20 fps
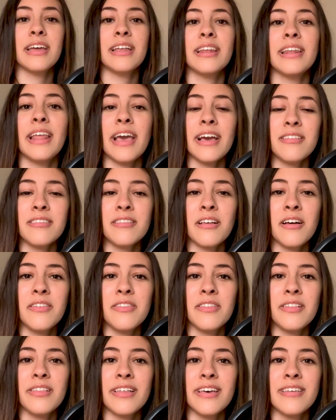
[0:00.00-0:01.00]
Next on
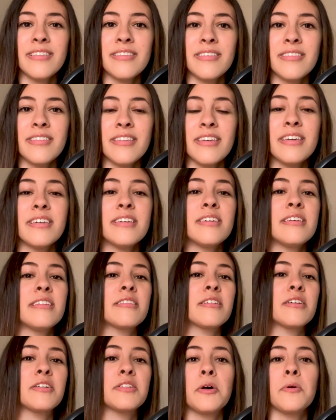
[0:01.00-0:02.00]
the list
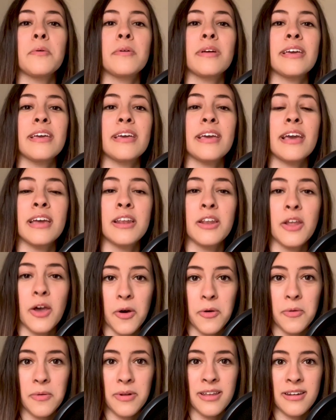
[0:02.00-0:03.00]
is Loki and
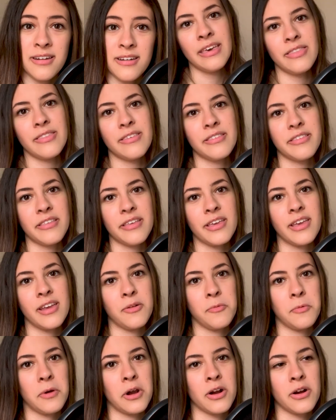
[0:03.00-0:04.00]
Odin. The
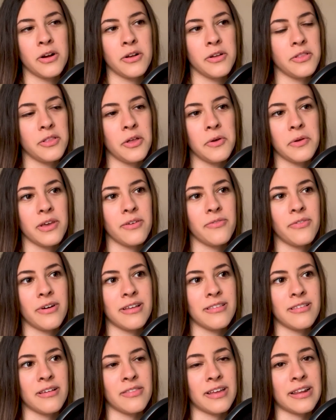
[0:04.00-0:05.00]
scene where Loki
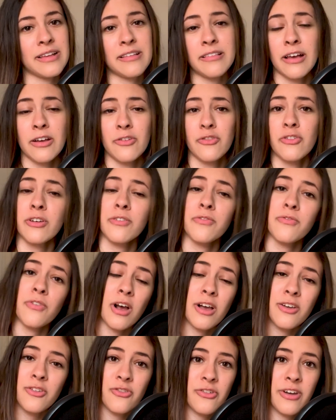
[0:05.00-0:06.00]
finds out that he's actually a
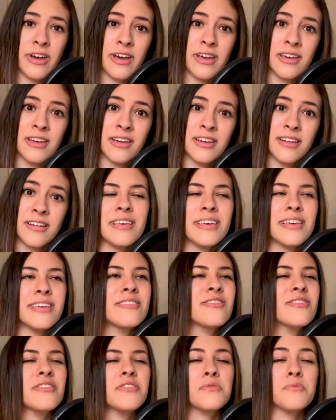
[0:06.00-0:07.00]
frost giant.
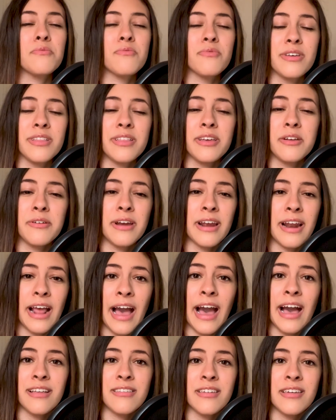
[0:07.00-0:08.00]
It's just really great
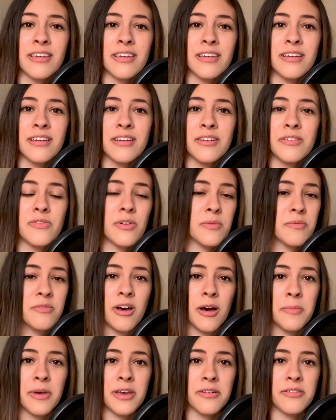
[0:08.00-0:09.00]
acting from
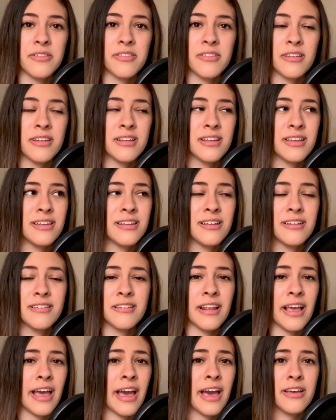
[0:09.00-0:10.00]
Tom Hiddleston. He does
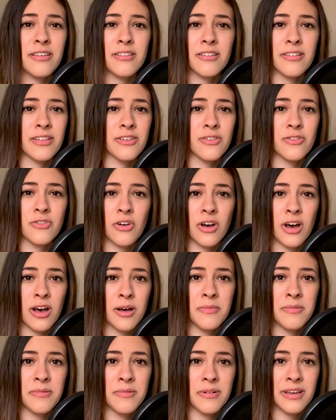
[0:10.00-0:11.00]
an excellent
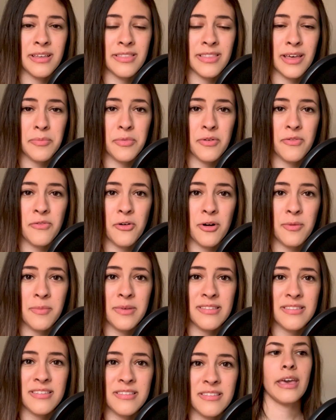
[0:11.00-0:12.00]
job in that
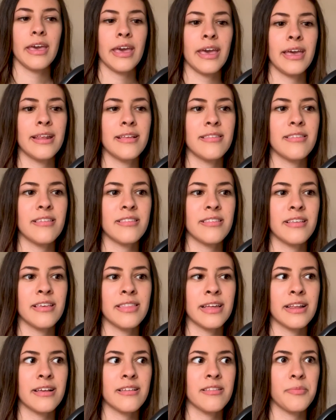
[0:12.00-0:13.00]
performance. And it's a scene
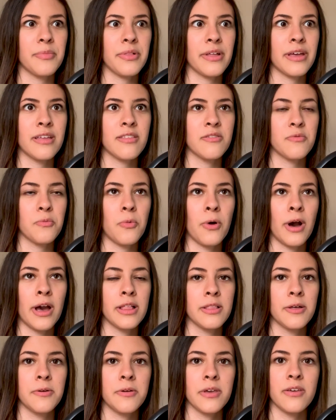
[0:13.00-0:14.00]
that explains why
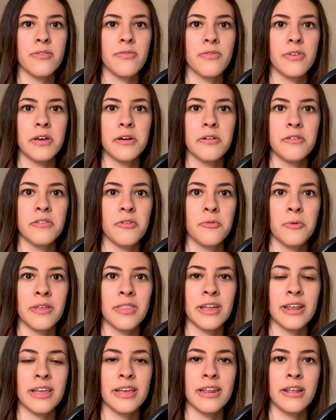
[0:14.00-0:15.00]
Loki feels the way
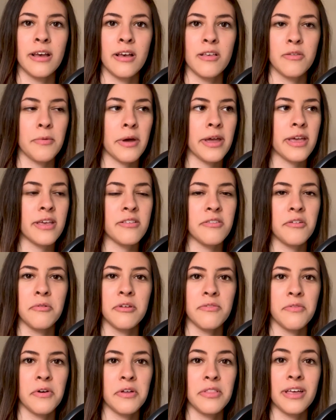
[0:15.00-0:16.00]
that he does, why he's
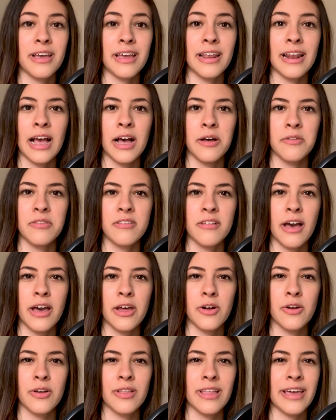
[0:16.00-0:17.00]
always felt like an
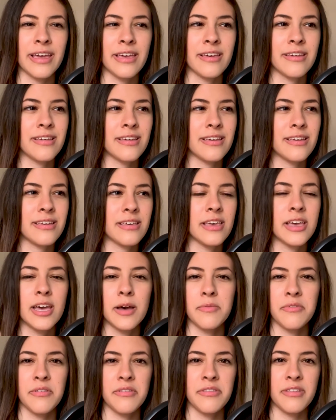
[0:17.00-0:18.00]
outsider, like he
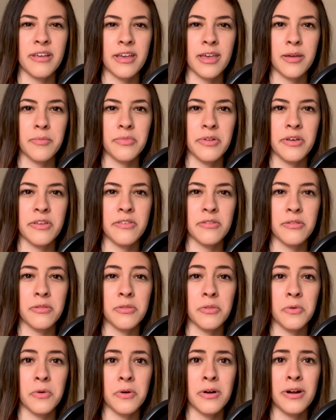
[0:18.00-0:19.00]
comes in second place to
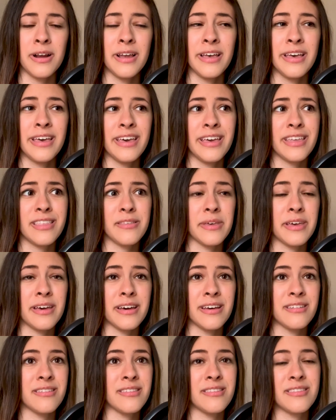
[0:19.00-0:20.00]
Thor. It's
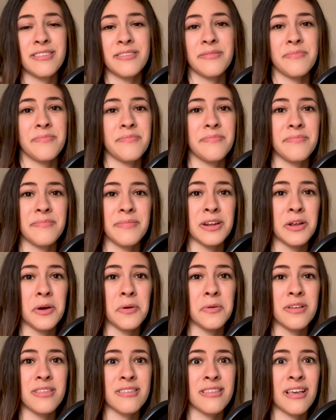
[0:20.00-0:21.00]
because in
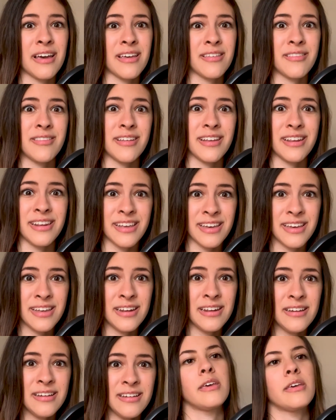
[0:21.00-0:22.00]
Odin's eyes he
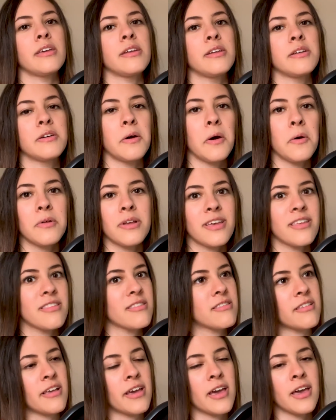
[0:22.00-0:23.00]
did. You know, Odin can
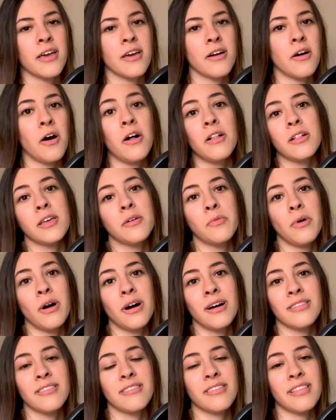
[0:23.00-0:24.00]
say all he
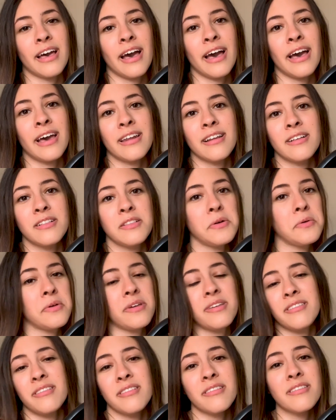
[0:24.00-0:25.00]
wants that
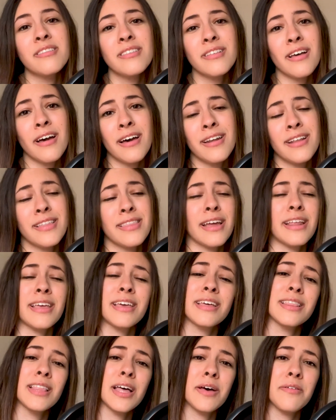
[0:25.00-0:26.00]
Loki's his son and that
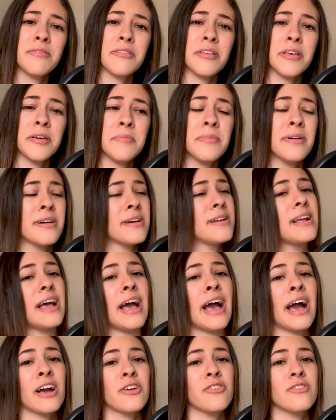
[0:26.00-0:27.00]
he loves him, but
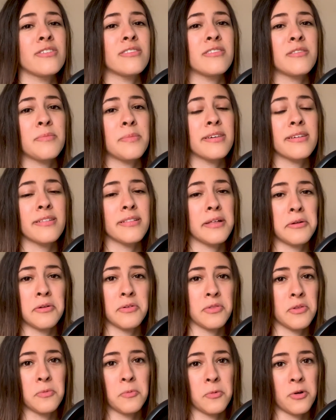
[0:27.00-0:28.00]
actions speak louder
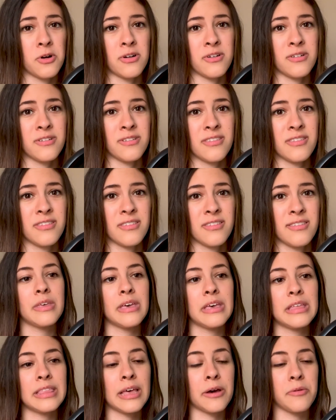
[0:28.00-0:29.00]
than words.
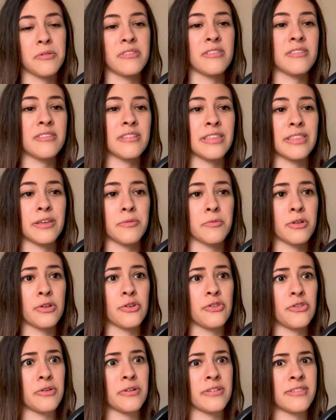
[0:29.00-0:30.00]
That was the scene that really
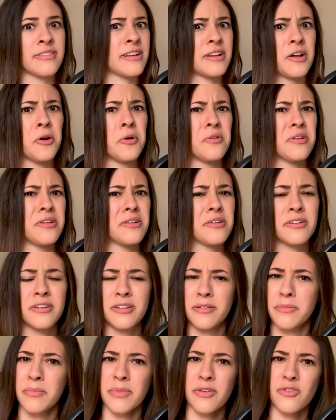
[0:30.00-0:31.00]
showed us that Odin
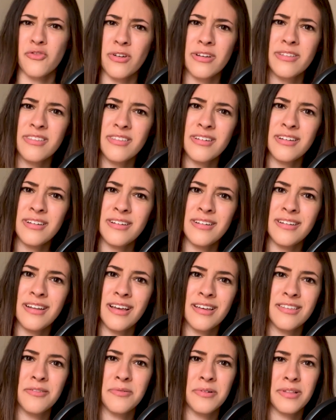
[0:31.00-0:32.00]
couldn't be trusted
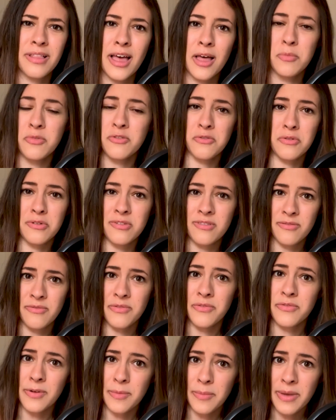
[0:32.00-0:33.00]
as a reliable source of
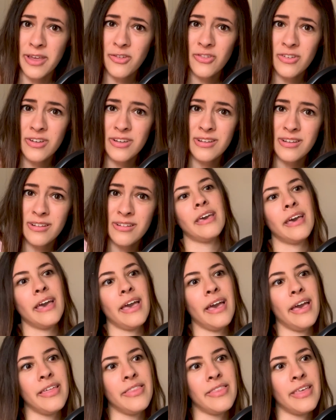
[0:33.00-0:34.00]
information,
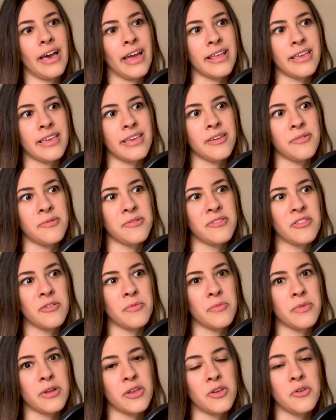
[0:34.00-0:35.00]
and that he was
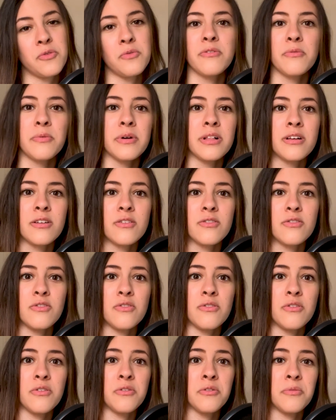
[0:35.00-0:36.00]
somebody who was willing to
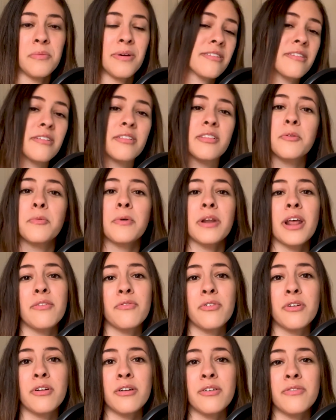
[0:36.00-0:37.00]
do basically
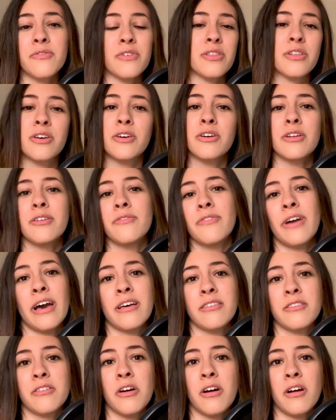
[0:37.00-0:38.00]
whatever for the good of
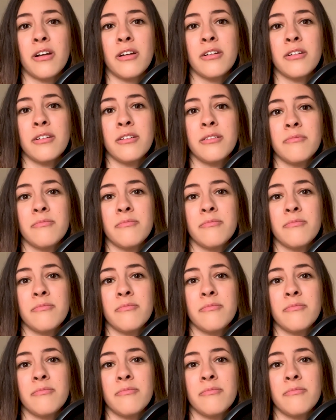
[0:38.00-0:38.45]
Asgard.